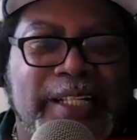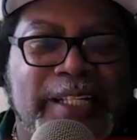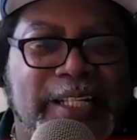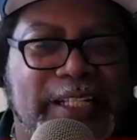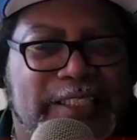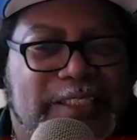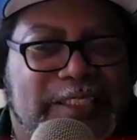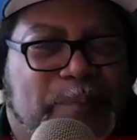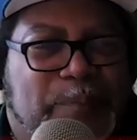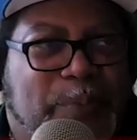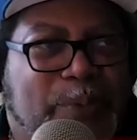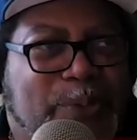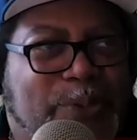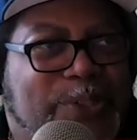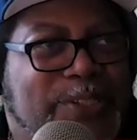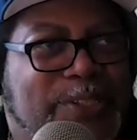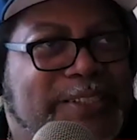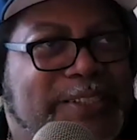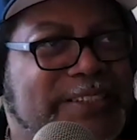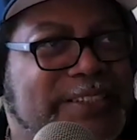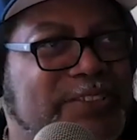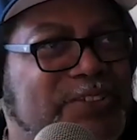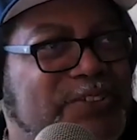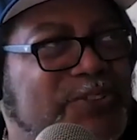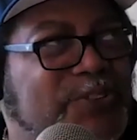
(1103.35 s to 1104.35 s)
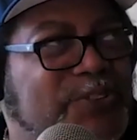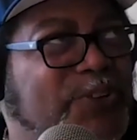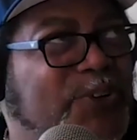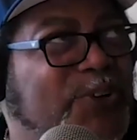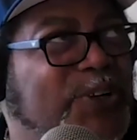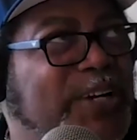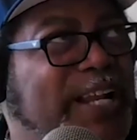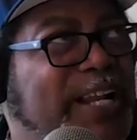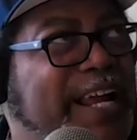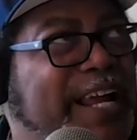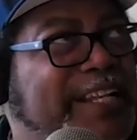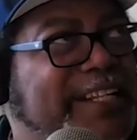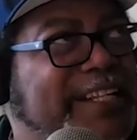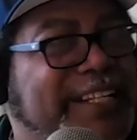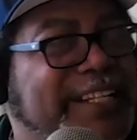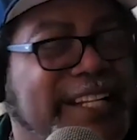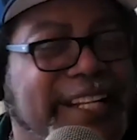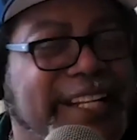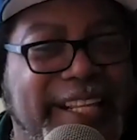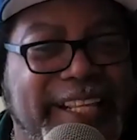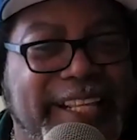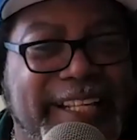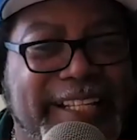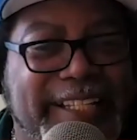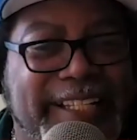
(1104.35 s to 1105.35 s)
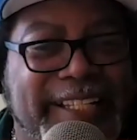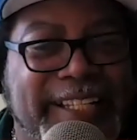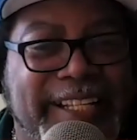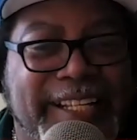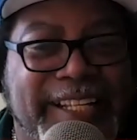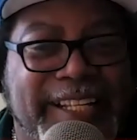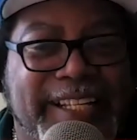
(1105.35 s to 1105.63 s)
it's pulling the sword out of the lake.